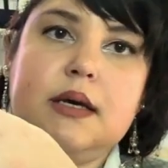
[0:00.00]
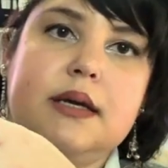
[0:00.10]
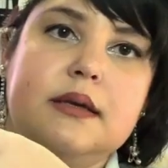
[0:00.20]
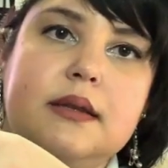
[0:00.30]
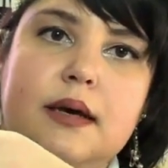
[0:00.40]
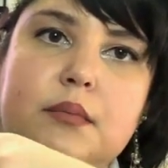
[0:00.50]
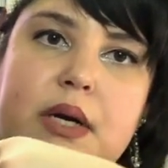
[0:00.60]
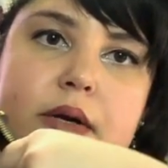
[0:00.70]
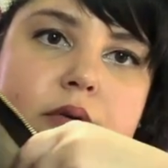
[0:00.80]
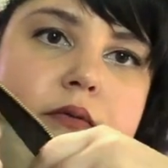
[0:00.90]
like that
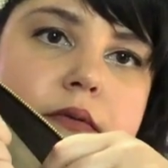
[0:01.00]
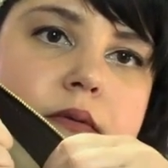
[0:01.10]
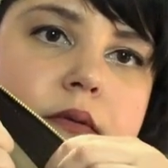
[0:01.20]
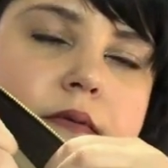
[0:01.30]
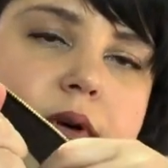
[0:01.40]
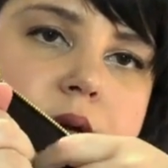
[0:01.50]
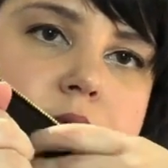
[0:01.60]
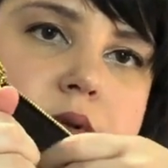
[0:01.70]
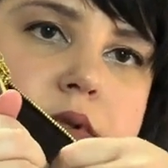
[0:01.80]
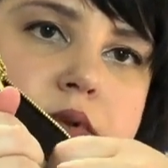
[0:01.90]

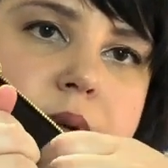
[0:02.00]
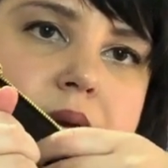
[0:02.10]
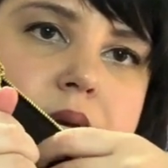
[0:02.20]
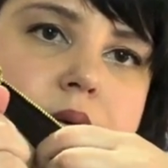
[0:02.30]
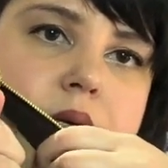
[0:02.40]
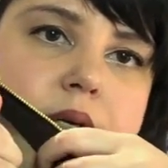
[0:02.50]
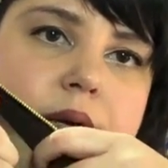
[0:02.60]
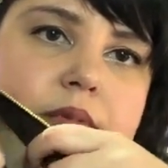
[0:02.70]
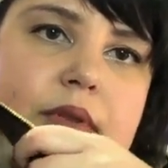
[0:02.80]
microfiber sweetie type